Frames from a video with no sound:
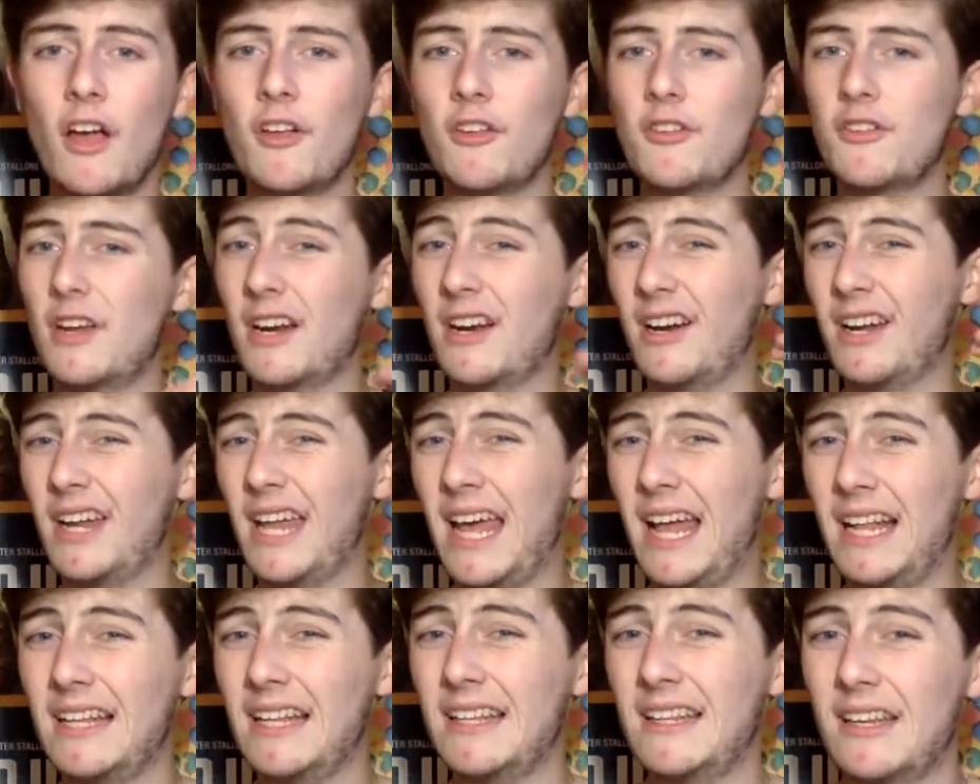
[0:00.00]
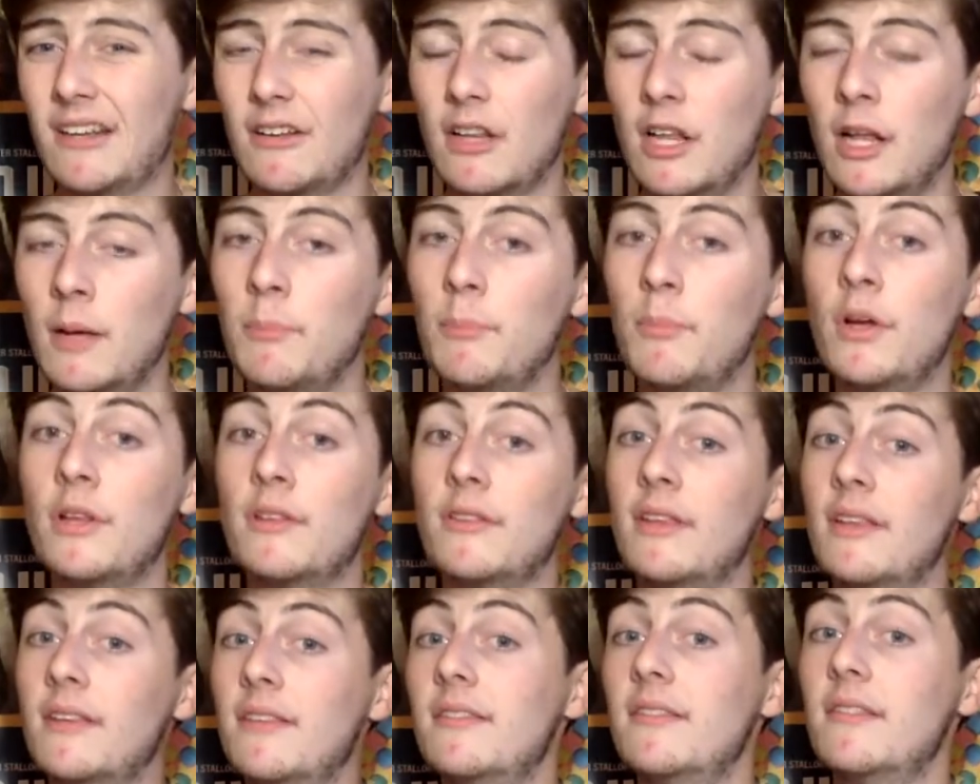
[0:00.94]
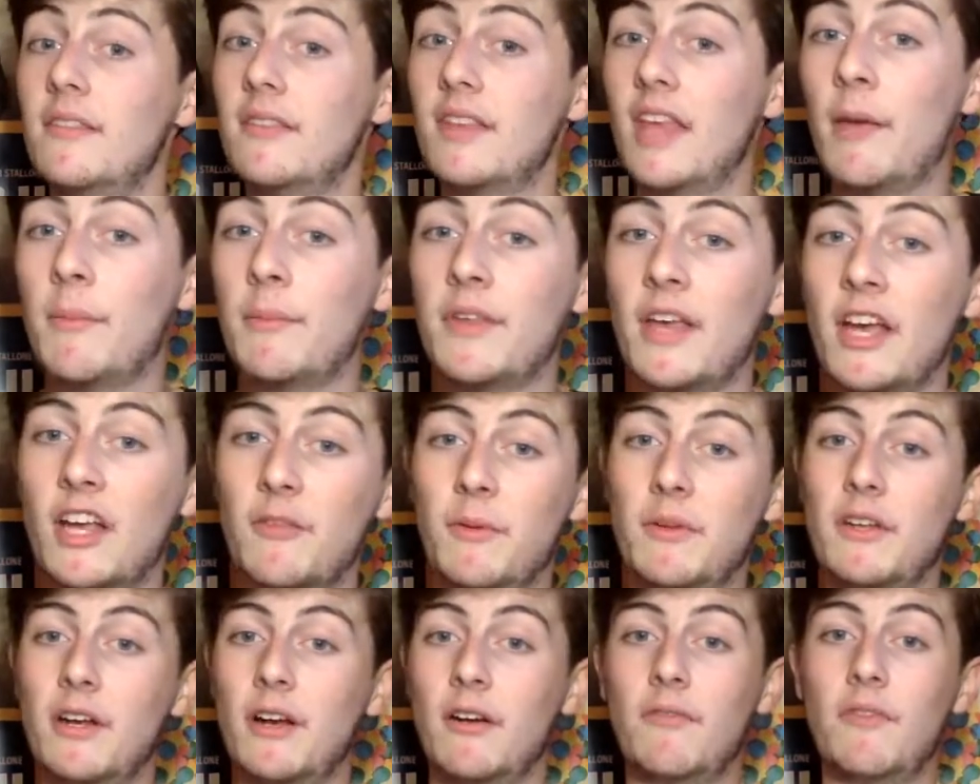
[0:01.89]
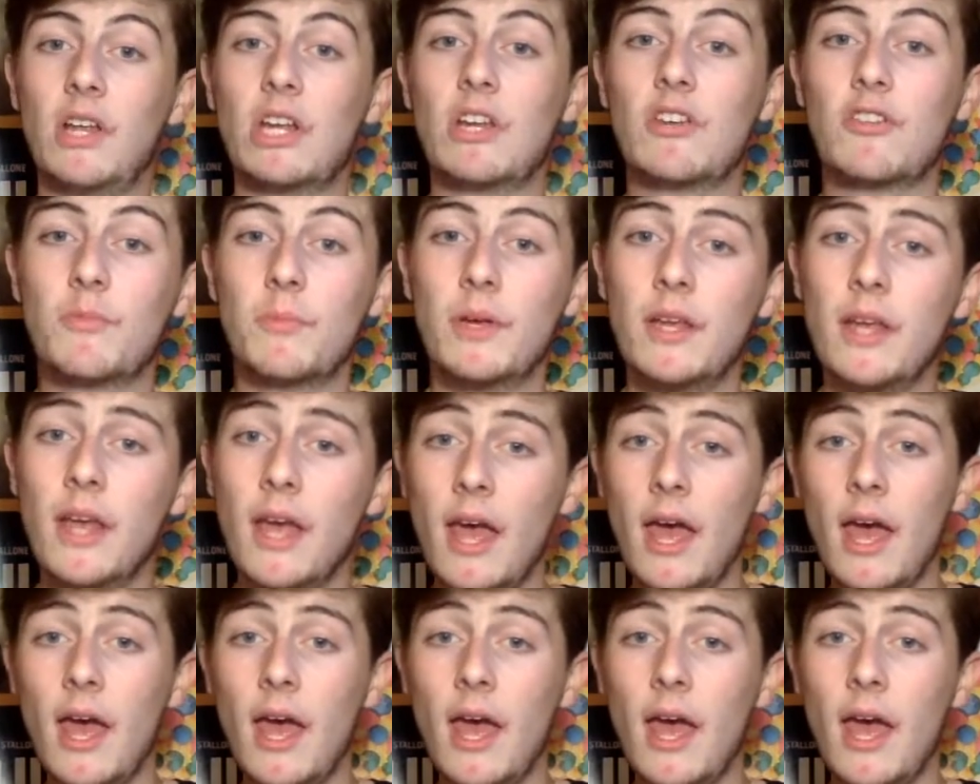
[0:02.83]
So that kind of held it down a lot. But this is the same as X-Men Dark Phoenix for me.